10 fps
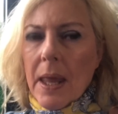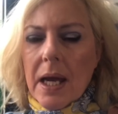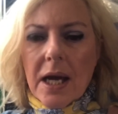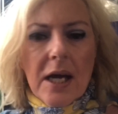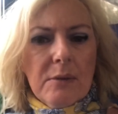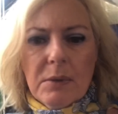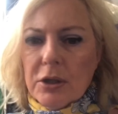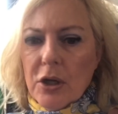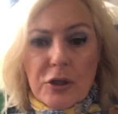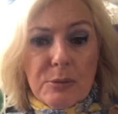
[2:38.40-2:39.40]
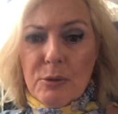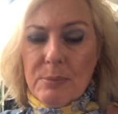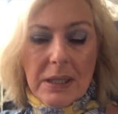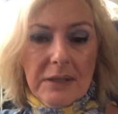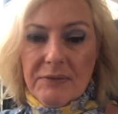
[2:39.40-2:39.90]
and lots more
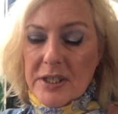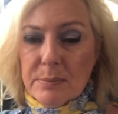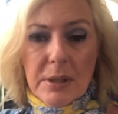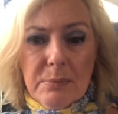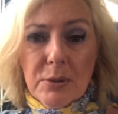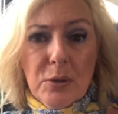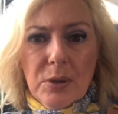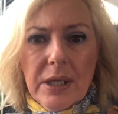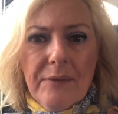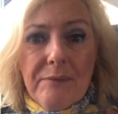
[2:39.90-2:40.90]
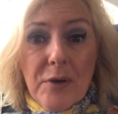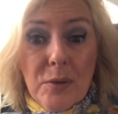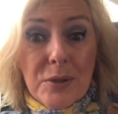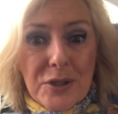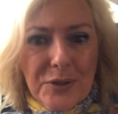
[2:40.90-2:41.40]
benefits. But I'll put all the info
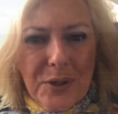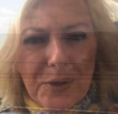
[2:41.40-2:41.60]
so you can